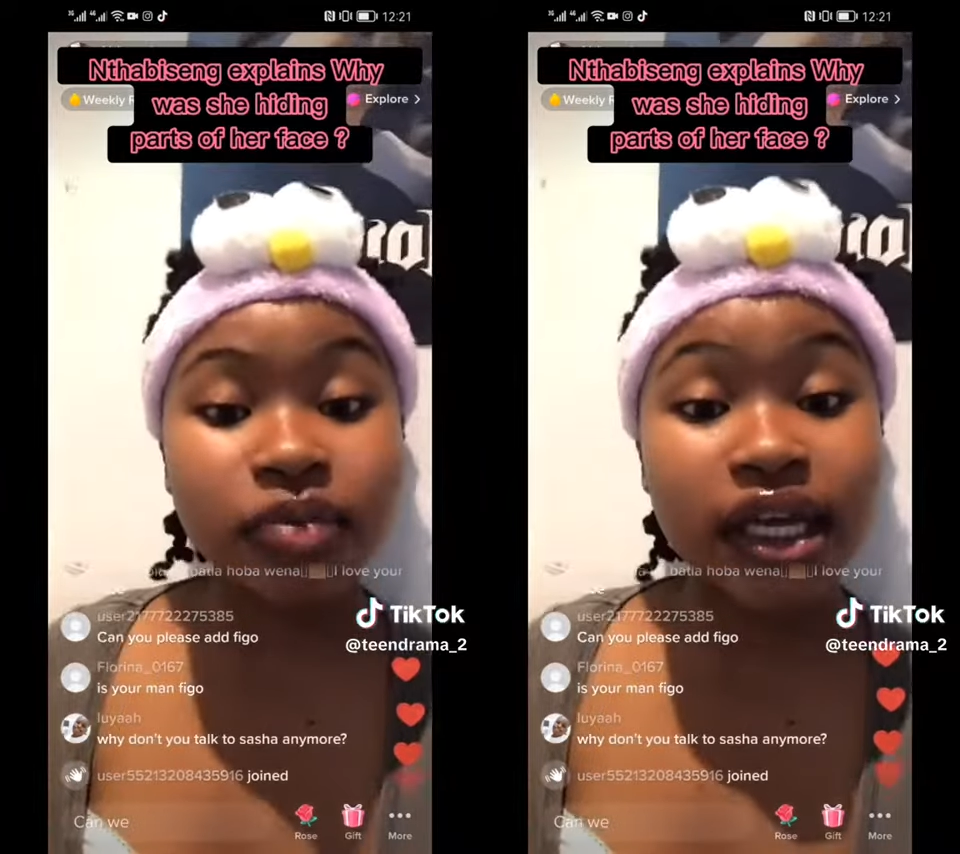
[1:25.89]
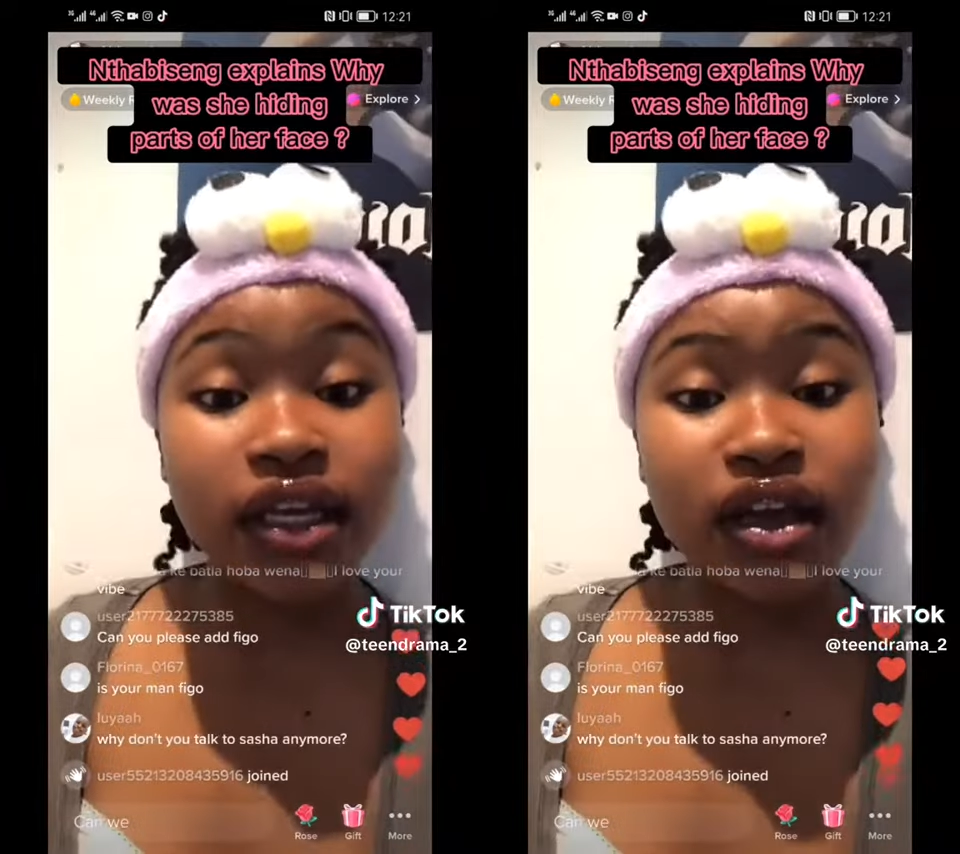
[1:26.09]

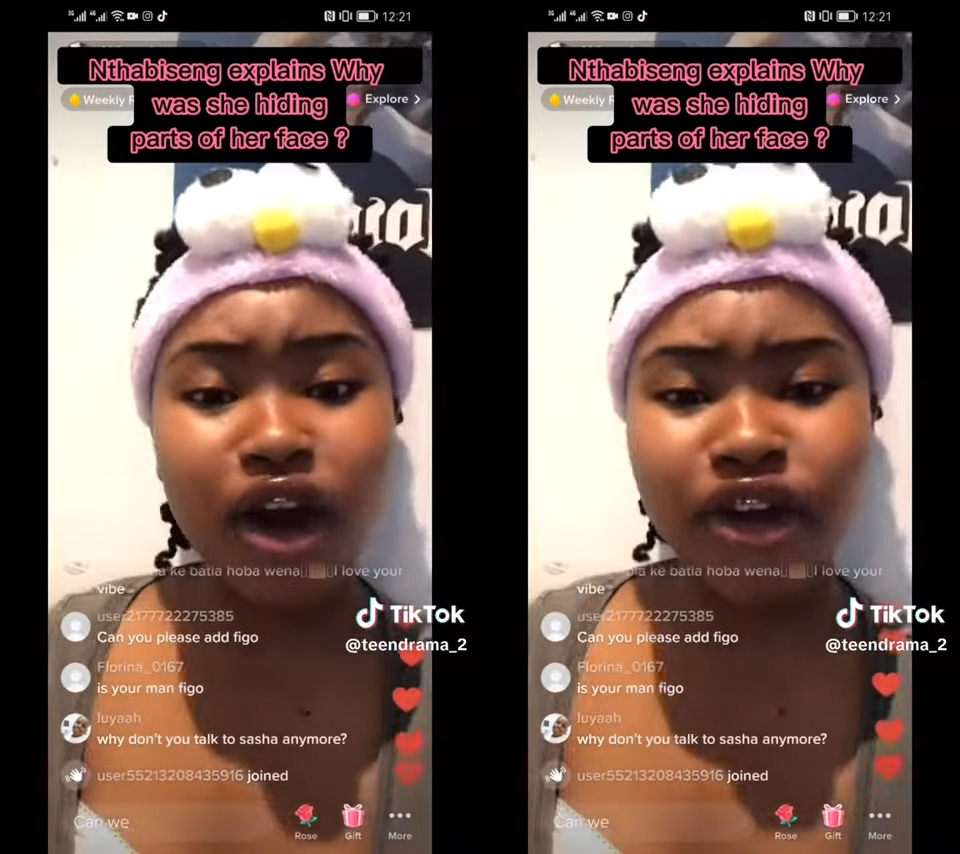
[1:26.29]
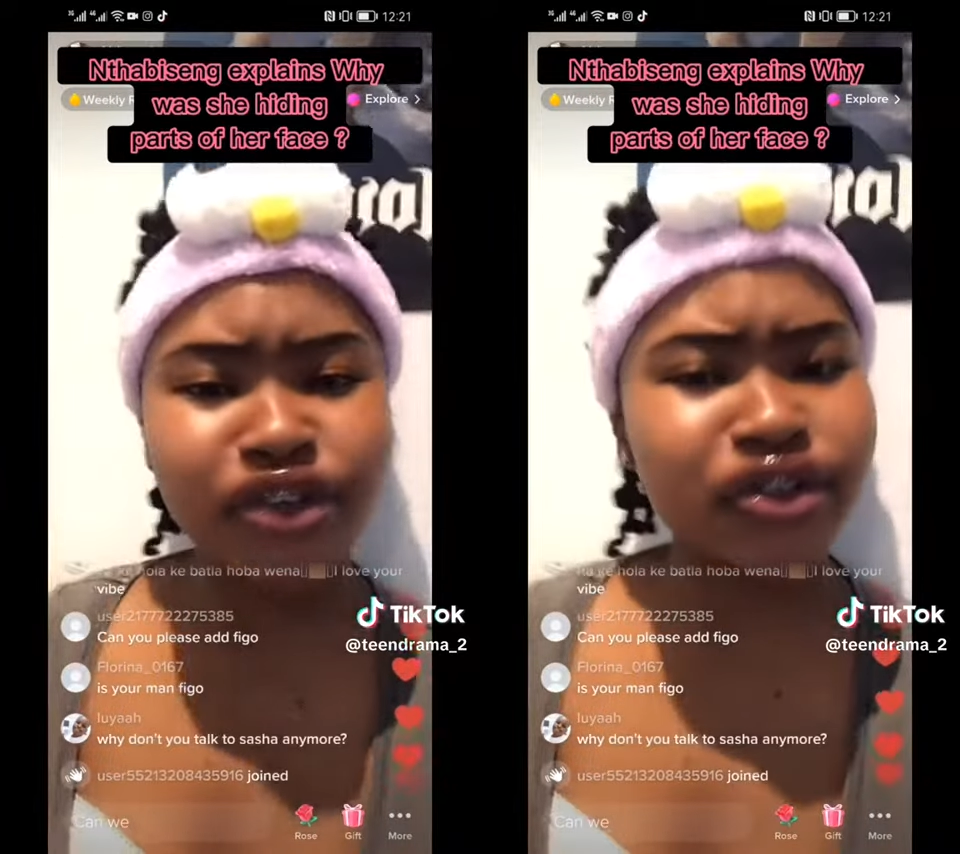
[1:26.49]
asked
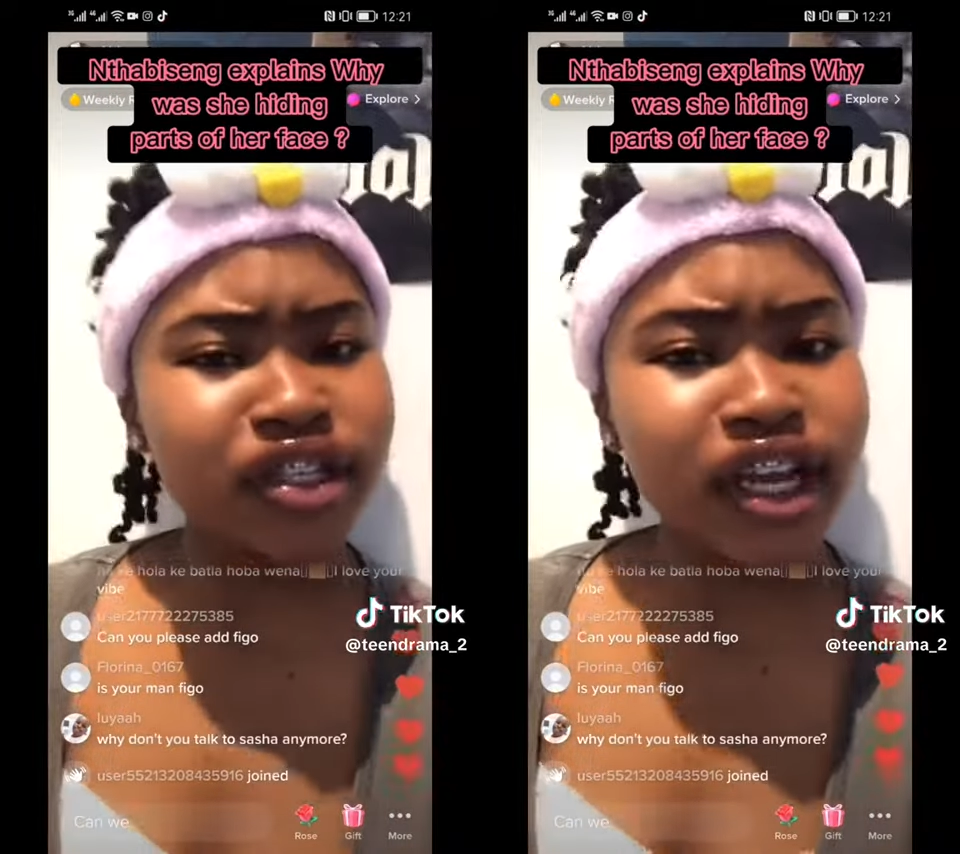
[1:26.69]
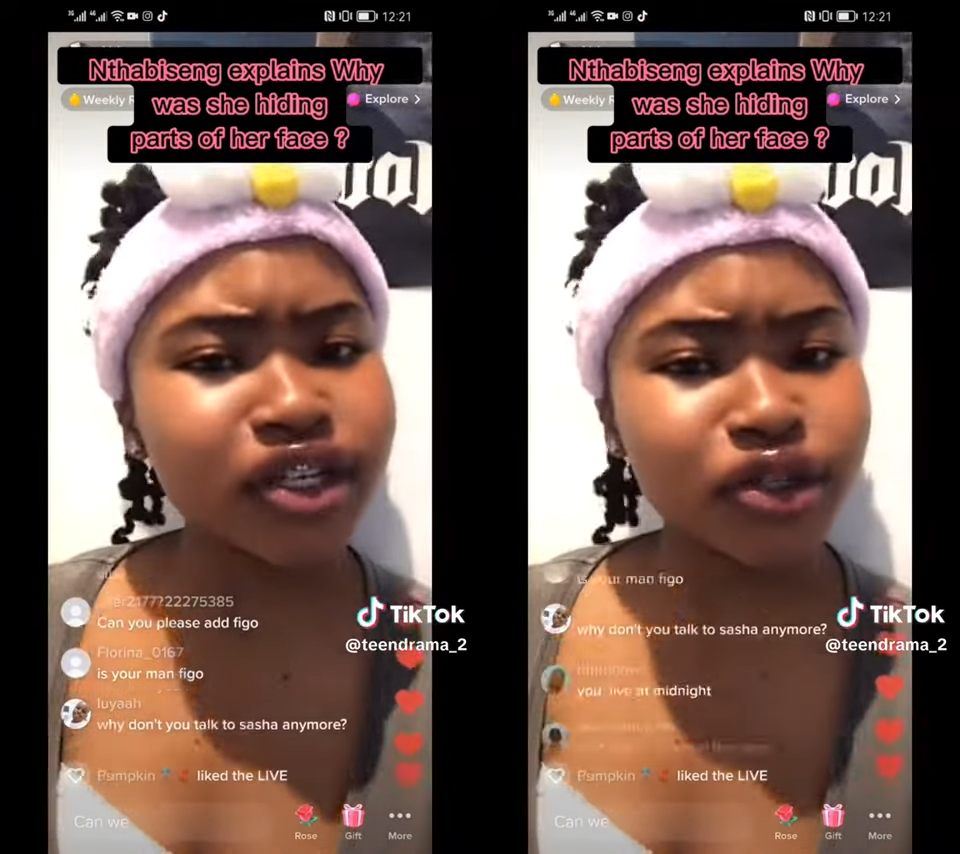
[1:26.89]
me, are
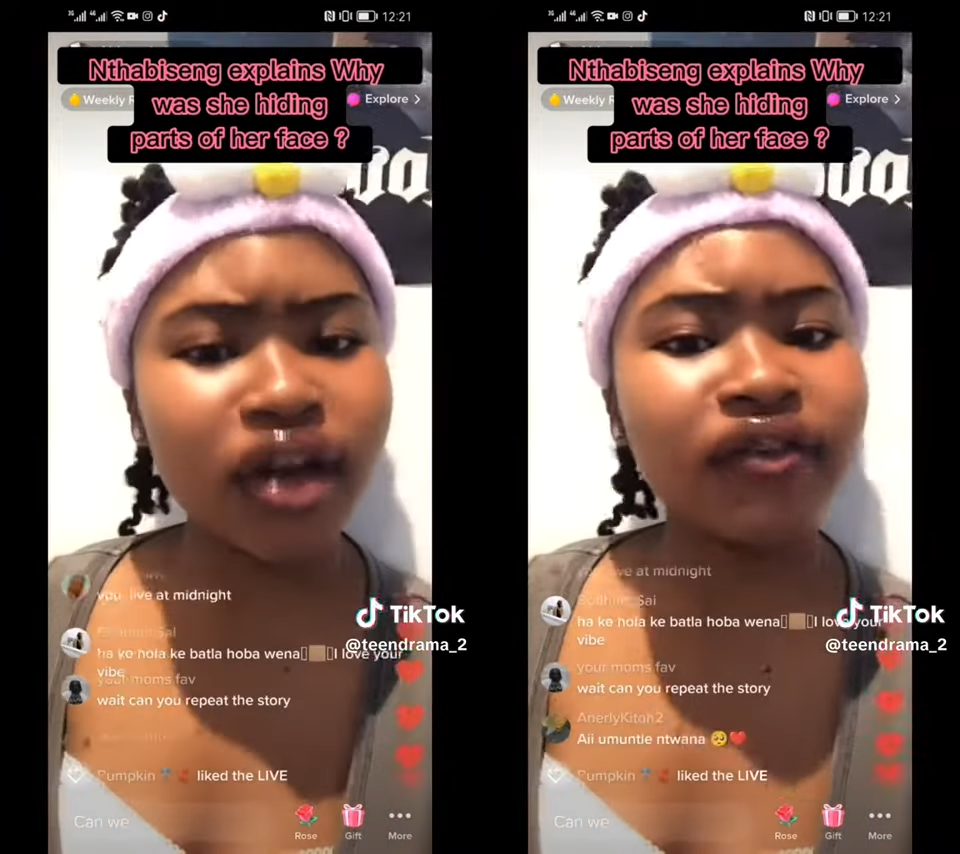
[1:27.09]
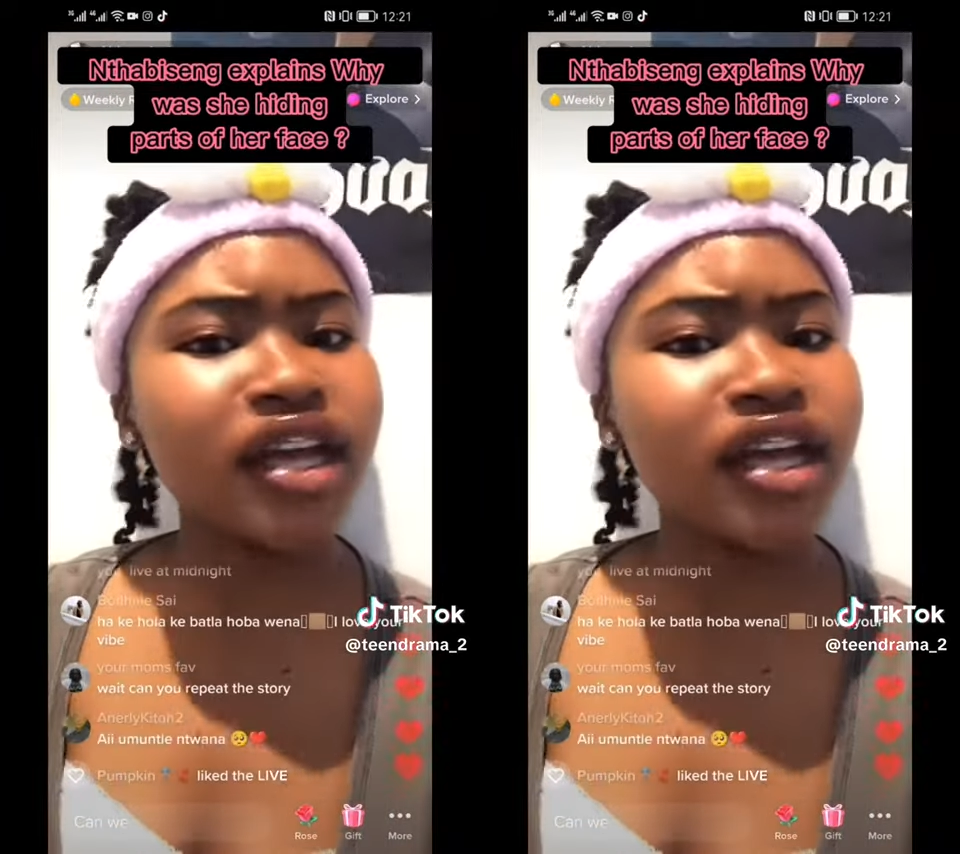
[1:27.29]
you sick?